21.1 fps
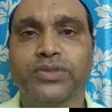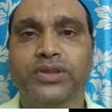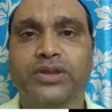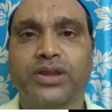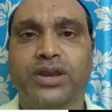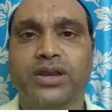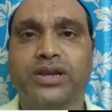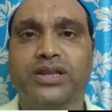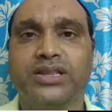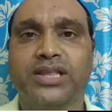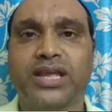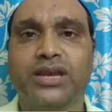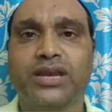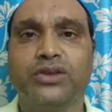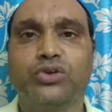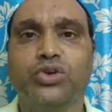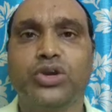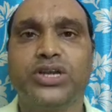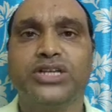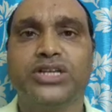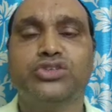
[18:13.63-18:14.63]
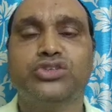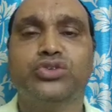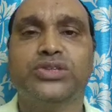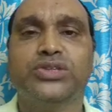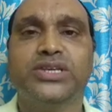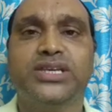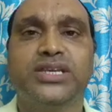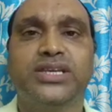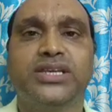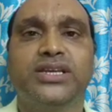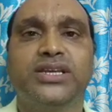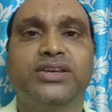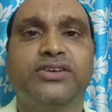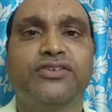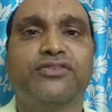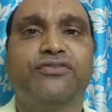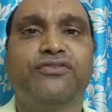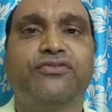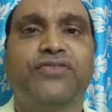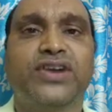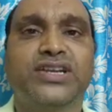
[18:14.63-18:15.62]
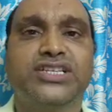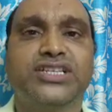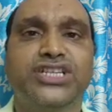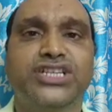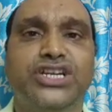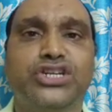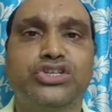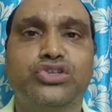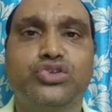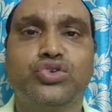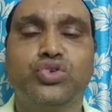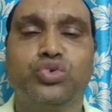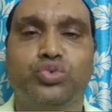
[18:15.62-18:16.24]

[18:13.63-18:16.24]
and then going to the function